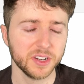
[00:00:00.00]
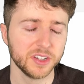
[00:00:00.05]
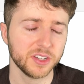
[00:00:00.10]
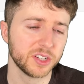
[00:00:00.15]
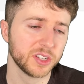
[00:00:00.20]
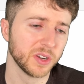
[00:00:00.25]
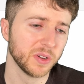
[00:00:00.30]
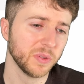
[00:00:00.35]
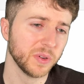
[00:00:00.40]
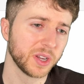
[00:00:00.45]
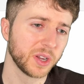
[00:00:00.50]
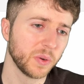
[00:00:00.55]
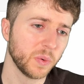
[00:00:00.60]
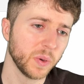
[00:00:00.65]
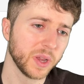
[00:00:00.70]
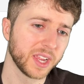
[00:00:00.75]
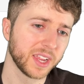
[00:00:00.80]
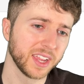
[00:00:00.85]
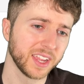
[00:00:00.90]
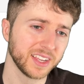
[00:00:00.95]
to show a
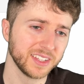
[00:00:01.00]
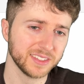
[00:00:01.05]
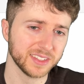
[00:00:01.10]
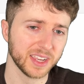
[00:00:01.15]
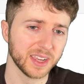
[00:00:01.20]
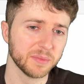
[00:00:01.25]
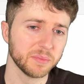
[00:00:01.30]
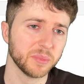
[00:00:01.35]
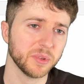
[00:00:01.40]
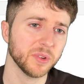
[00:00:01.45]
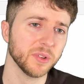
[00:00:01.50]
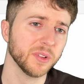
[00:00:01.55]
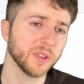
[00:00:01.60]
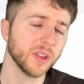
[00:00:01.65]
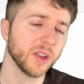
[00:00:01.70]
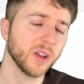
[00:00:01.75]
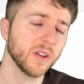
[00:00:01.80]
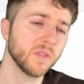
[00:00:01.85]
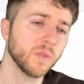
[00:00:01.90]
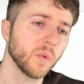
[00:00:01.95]
quick example
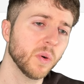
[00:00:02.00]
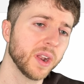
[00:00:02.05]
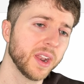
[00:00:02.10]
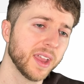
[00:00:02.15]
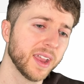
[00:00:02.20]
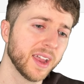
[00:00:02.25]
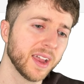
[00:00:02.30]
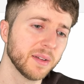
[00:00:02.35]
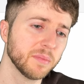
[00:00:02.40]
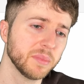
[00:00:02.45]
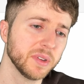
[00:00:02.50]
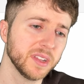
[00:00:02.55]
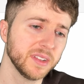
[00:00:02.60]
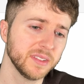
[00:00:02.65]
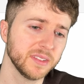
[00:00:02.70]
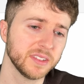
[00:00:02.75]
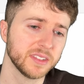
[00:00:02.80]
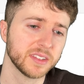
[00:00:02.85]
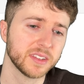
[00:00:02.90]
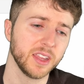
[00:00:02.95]
of what
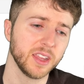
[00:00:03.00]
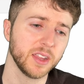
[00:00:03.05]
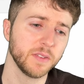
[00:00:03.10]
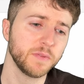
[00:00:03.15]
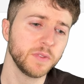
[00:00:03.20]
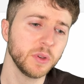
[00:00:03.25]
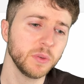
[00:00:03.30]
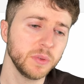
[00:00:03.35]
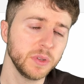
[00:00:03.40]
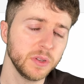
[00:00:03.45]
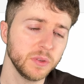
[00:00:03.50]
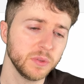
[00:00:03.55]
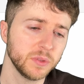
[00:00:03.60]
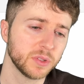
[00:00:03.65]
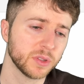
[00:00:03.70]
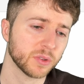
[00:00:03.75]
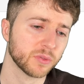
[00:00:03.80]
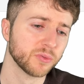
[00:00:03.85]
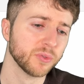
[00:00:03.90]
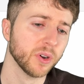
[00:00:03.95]
happens if you use
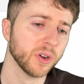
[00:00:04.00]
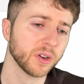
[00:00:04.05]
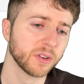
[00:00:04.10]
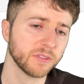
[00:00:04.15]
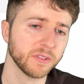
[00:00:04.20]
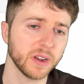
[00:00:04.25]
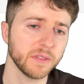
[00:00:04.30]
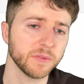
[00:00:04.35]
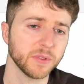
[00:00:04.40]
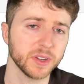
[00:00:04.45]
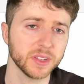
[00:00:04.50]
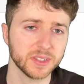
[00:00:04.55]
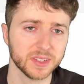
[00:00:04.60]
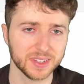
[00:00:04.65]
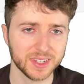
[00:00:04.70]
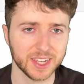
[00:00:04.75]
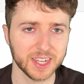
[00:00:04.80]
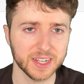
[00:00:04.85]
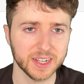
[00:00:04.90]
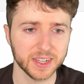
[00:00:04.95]
the wrong reference
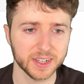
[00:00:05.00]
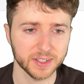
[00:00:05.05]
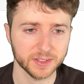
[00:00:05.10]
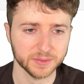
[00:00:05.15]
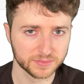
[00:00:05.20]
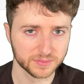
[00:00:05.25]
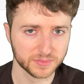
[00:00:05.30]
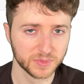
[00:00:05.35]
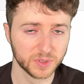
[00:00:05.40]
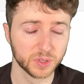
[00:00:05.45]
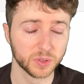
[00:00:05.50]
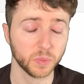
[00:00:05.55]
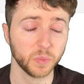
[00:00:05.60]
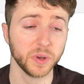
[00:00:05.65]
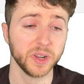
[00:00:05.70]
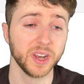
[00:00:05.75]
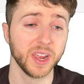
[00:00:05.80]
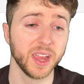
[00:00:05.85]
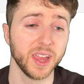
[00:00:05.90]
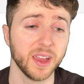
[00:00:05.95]
data. So
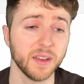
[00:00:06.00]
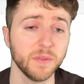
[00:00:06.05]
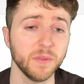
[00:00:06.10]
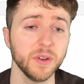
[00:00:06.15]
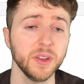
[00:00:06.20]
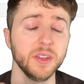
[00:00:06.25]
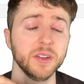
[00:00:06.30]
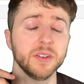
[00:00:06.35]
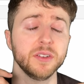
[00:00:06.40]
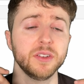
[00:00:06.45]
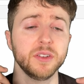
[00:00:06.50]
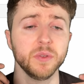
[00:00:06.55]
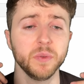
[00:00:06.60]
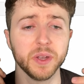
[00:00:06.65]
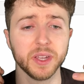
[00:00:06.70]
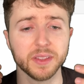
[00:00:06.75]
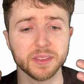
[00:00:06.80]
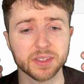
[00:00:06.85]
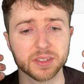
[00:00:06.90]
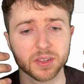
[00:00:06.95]
whenever you're
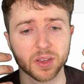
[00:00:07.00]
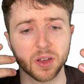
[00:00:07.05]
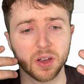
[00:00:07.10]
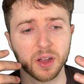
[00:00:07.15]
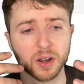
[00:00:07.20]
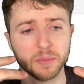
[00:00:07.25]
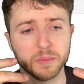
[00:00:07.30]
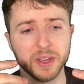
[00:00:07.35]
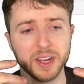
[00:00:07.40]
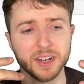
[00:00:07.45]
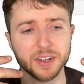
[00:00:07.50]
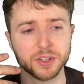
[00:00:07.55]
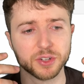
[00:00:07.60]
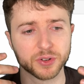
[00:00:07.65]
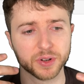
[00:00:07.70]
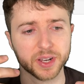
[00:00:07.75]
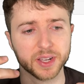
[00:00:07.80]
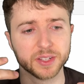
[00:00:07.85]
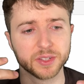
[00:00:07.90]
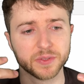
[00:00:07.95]
doing this automated
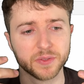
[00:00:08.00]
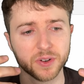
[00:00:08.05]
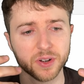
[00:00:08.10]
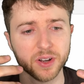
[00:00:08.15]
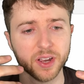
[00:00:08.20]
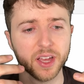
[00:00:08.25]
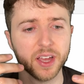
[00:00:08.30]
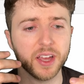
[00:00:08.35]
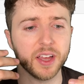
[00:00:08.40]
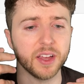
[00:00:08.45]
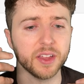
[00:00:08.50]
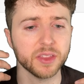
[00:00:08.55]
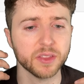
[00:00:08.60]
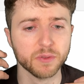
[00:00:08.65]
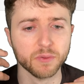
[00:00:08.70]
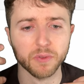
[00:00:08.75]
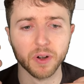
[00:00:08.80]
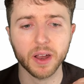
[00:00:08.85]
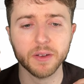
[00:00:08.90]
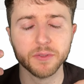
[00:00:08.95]
transfer, the
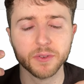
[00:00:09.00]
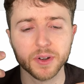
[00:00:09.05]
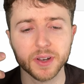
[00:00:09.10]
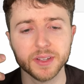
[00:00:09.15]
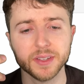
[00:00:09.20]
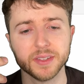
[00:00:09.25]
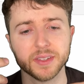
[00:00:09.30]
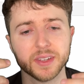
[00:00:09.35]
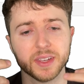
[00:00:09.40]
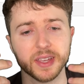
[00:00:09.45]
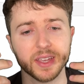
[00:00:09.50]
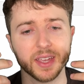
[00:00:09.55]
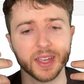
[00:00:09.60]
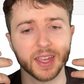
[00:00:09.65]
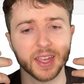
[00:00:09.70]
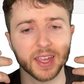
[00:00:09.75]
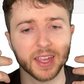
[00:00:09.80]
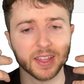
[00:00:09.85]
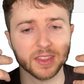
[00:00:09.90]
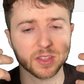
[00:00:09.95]
reference
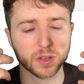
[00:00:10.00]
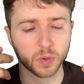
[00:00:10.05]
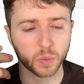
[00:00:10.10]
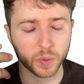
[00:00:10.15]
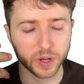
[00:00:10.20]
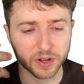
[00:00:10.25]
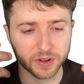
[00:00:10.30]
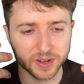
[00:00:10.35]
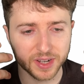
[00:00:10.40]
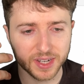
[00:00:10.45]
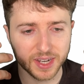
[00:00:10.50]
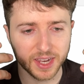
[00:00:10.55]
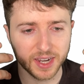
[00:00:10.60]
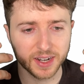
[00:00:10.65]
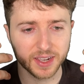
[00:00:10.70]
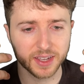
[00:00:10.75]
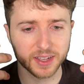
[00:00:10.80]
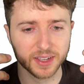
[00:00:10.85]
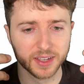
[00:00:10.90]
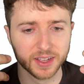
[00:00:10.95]
and the query
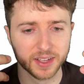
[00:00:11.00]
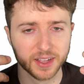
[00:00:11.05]
data